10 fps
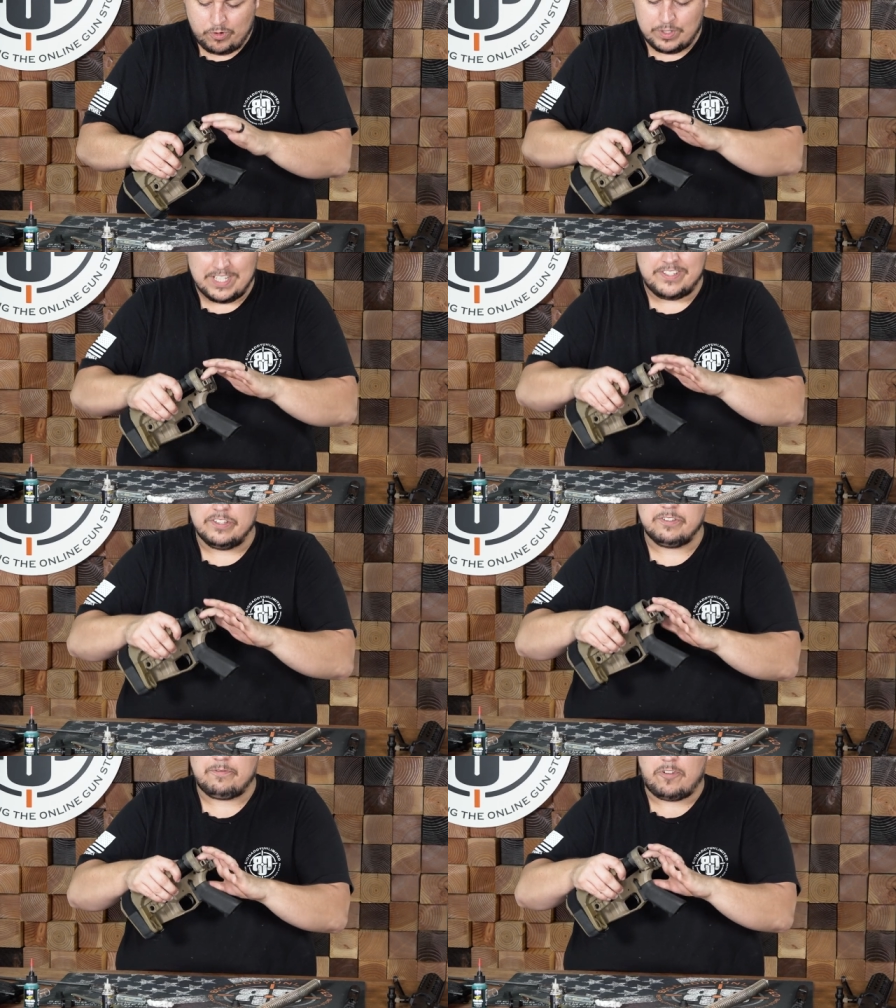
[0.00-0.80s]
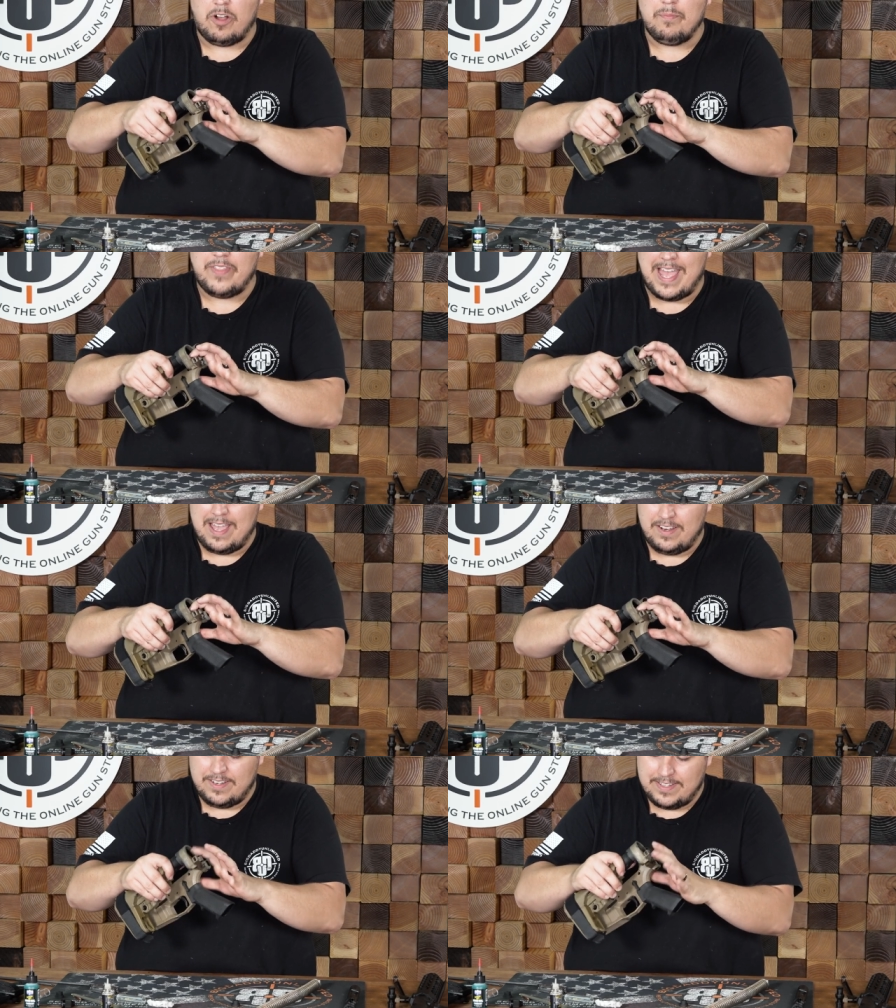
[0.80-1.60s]
resistance from
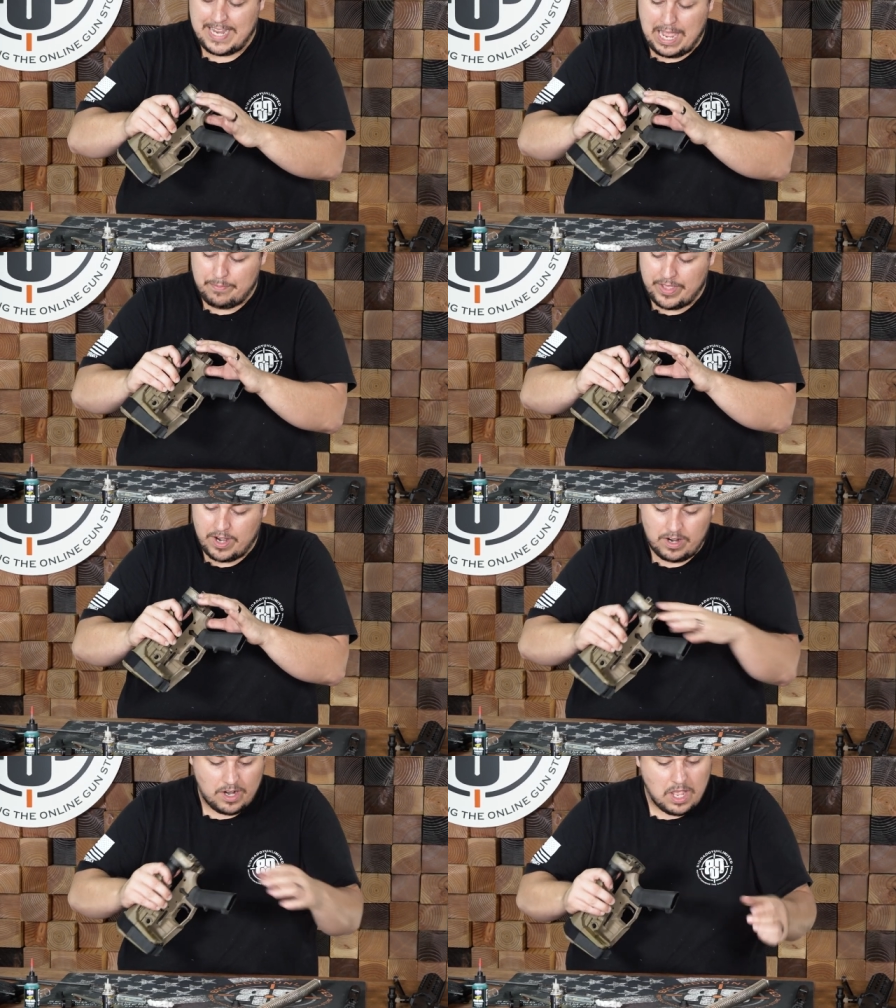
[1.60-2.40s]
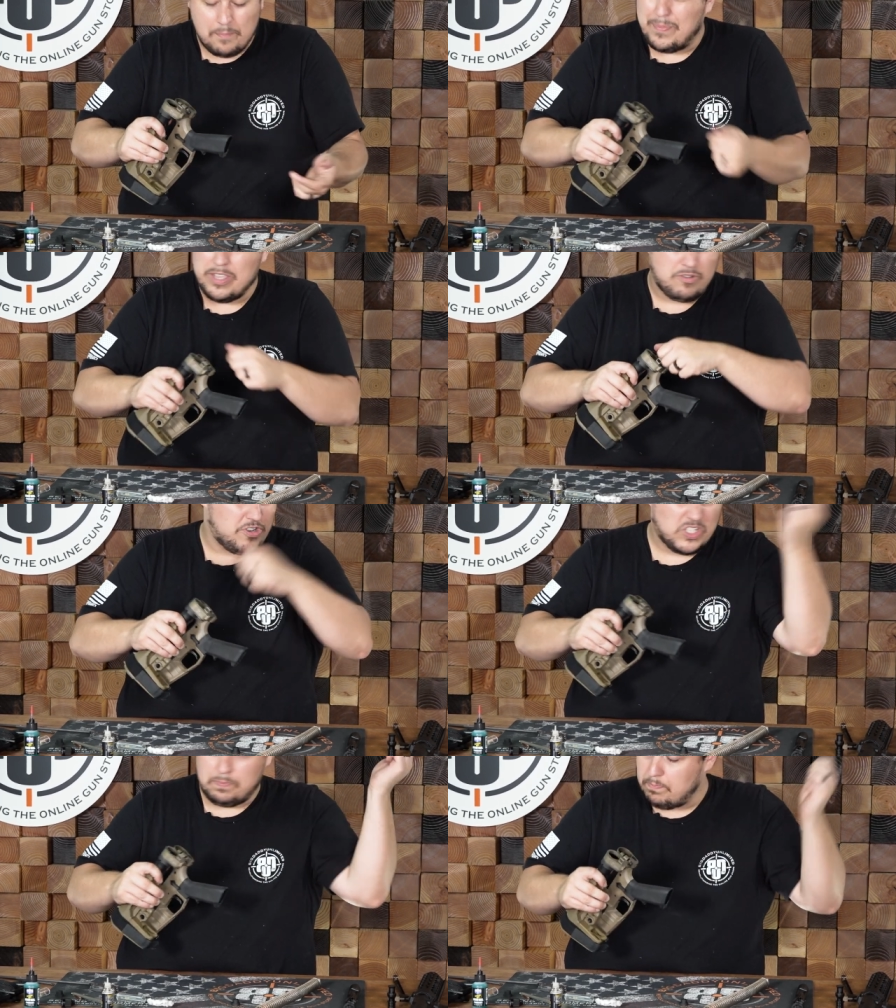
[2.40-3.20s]
that tab there, but you can
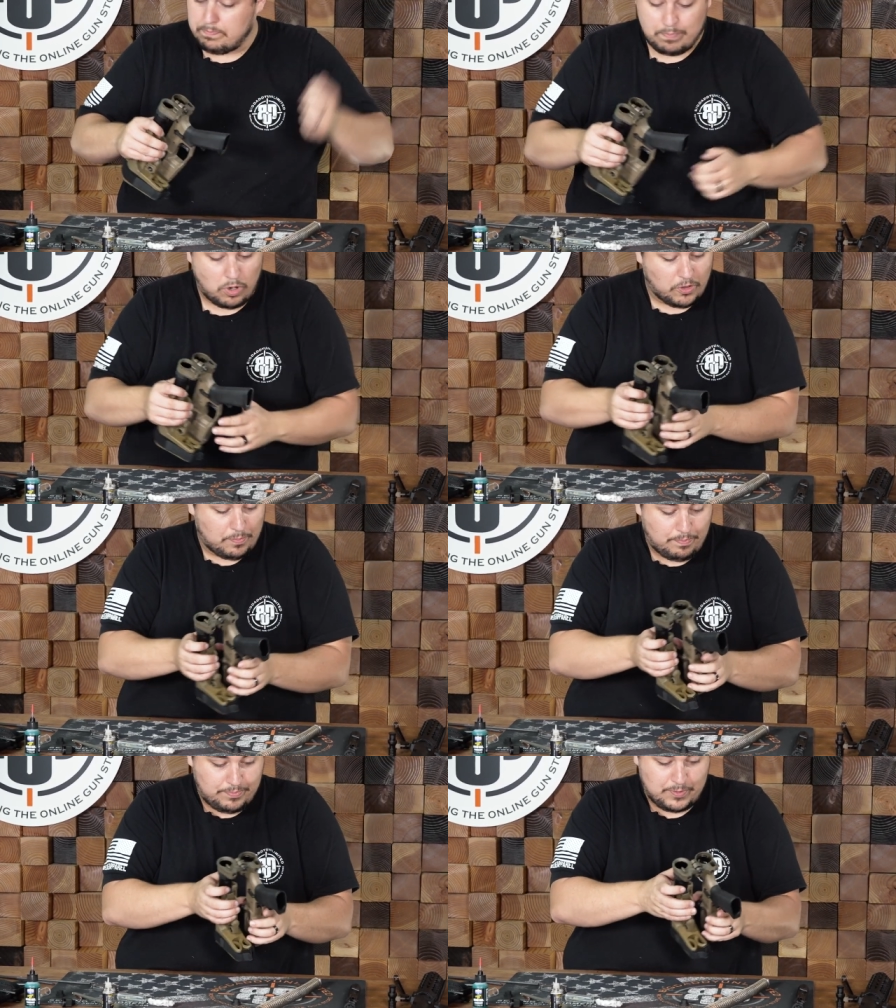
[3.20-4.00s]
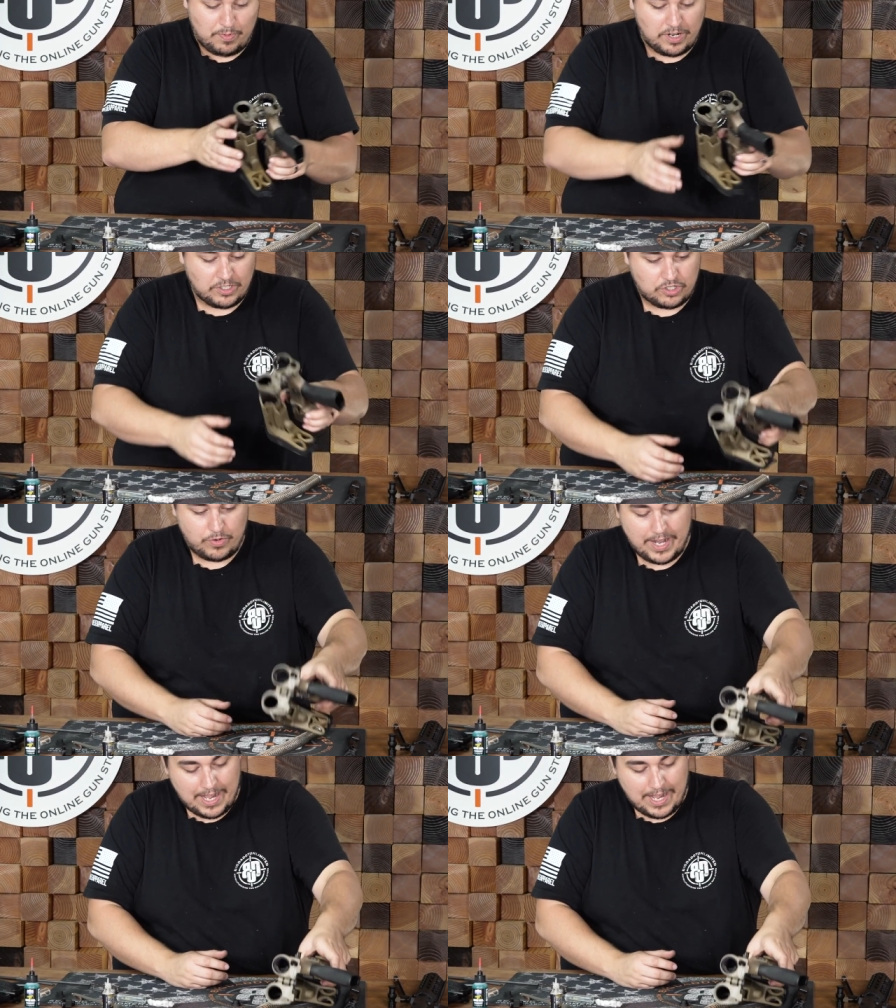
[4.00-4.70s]
just pull the spring straight